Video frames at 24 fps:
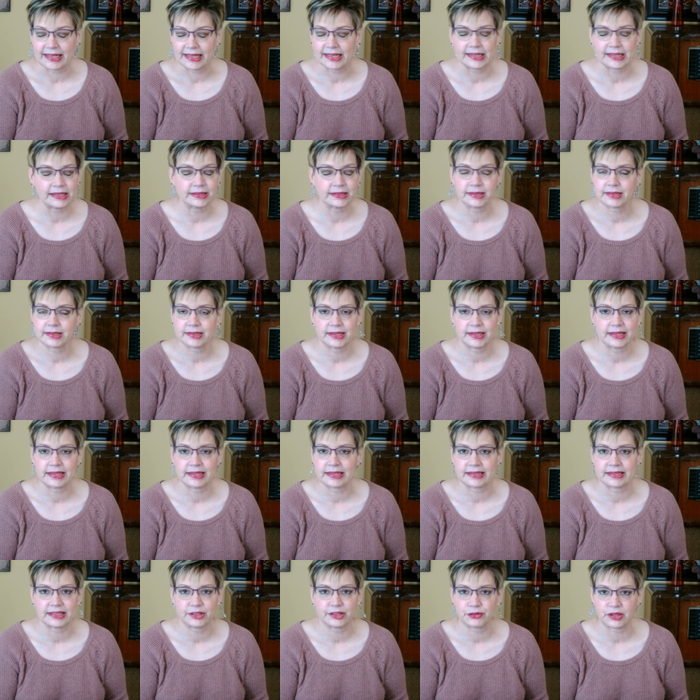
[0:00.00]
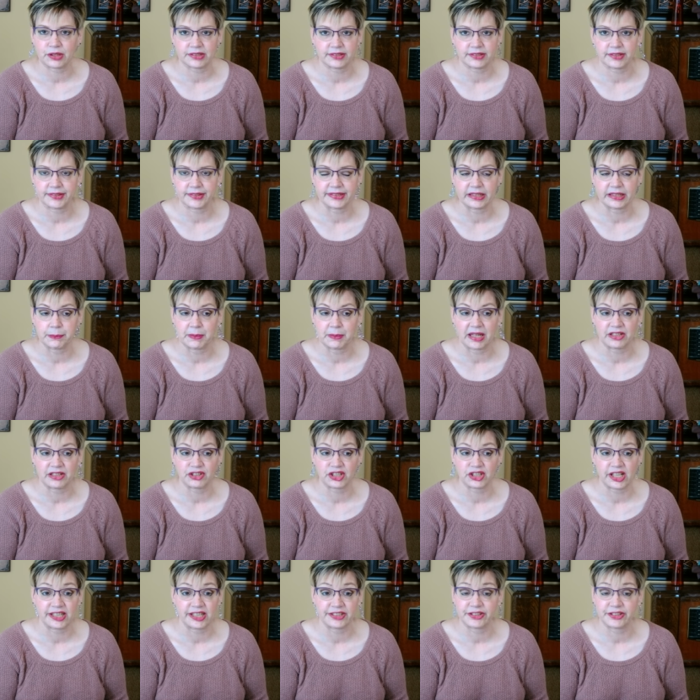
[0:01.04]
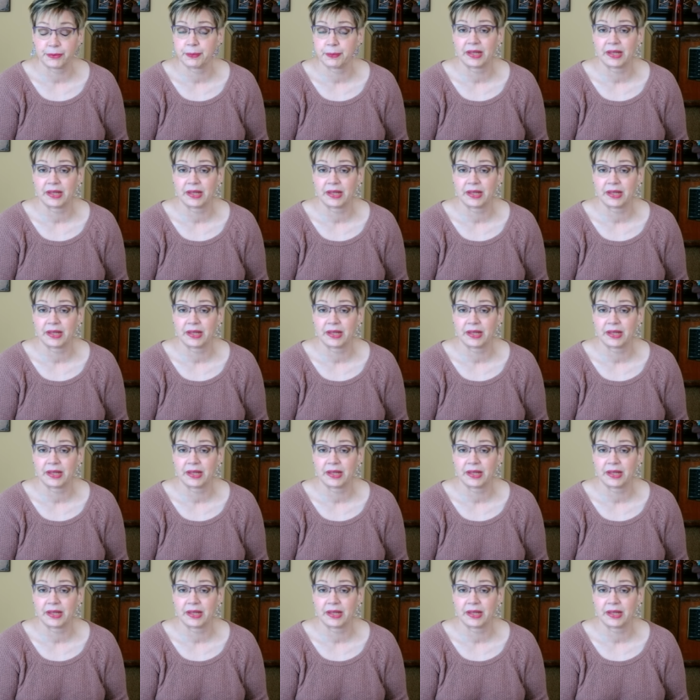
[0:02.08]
in any stretch of the imagination,